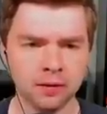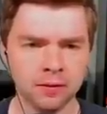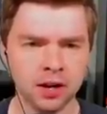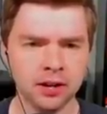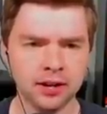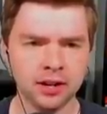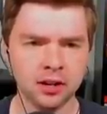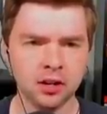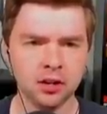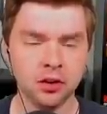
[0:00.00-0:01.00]
I can find
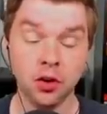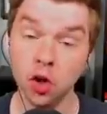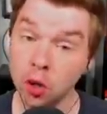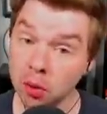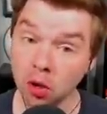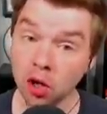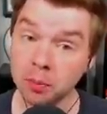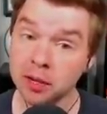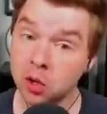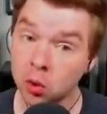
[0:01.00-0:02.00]
here? Numel
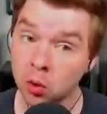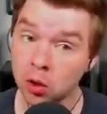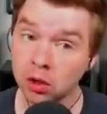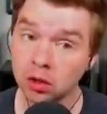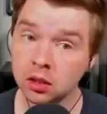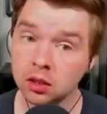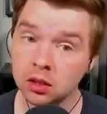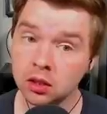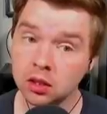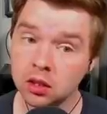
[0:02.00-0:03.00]
could be cool.
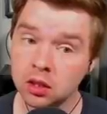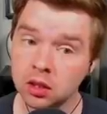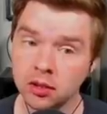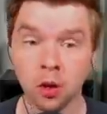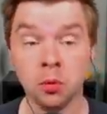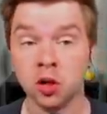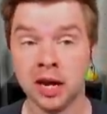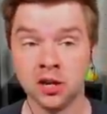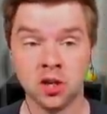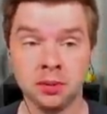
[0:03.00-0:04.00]
Numel
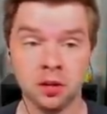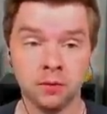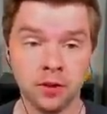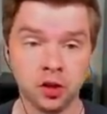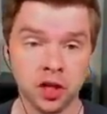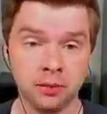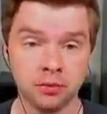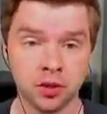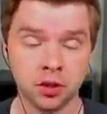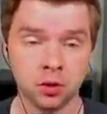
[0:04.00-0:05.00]
could actually be good for the
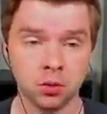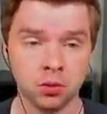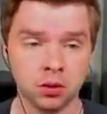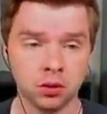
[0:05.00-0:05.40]
gym too.